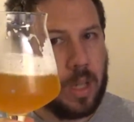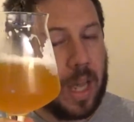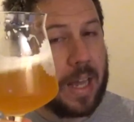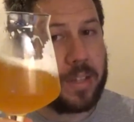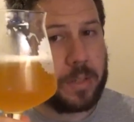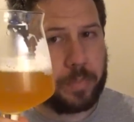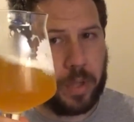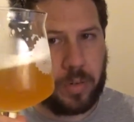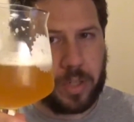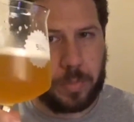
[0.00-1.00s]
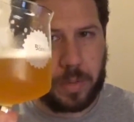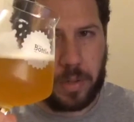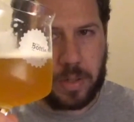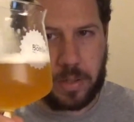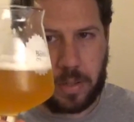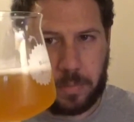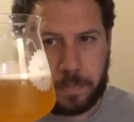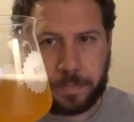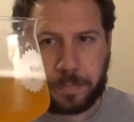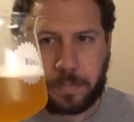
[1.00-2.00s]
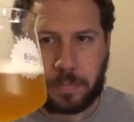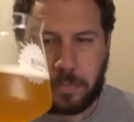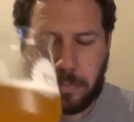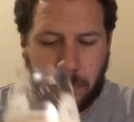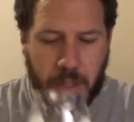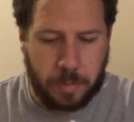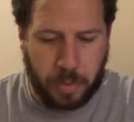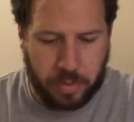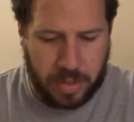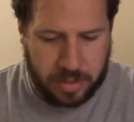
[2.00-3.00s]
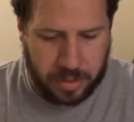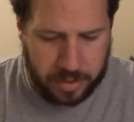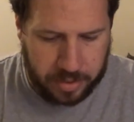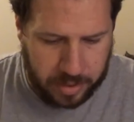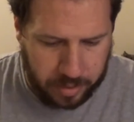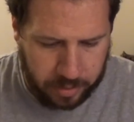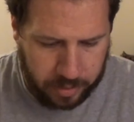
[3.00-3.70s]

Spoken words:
And this brewery, to be honest. Let's pour the rest of this in.